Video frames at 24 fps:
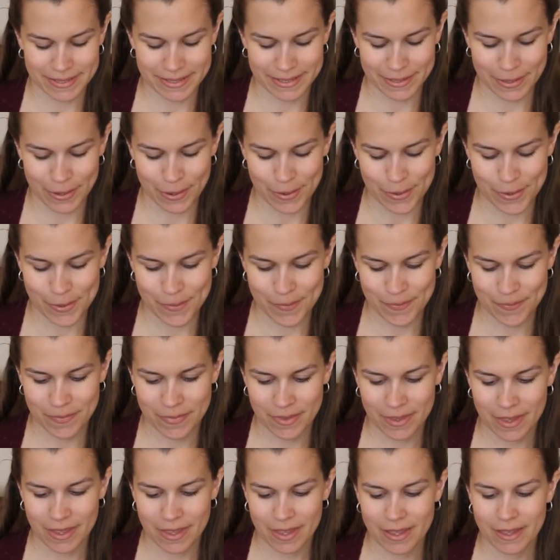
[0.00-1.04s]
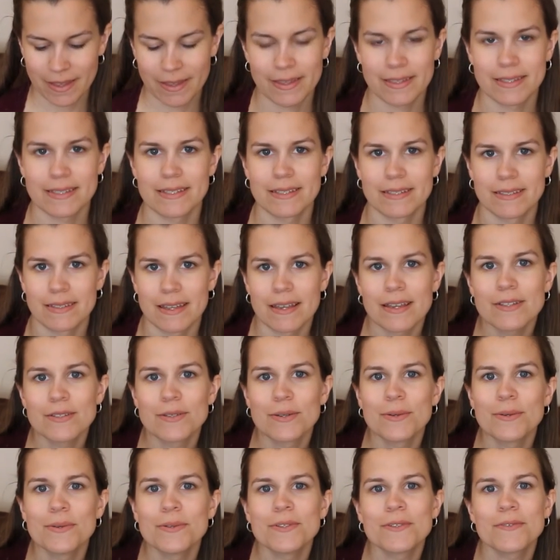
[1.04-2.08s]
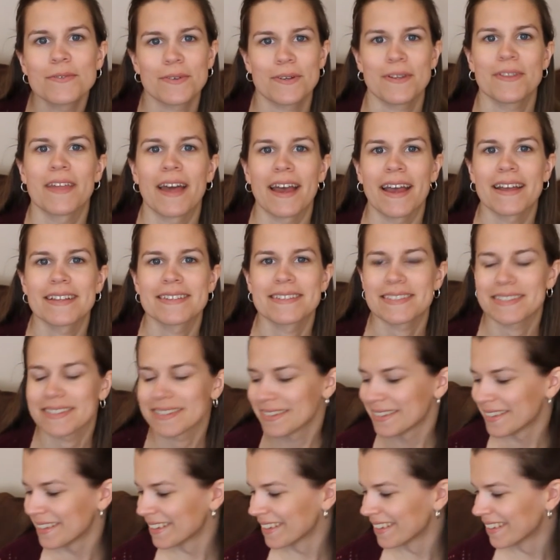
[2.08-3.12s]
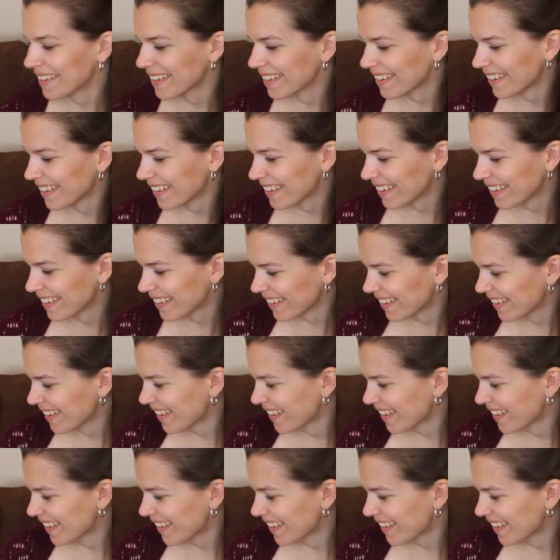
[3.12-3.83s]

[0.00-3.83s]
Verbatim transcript: So, stay tuned for that.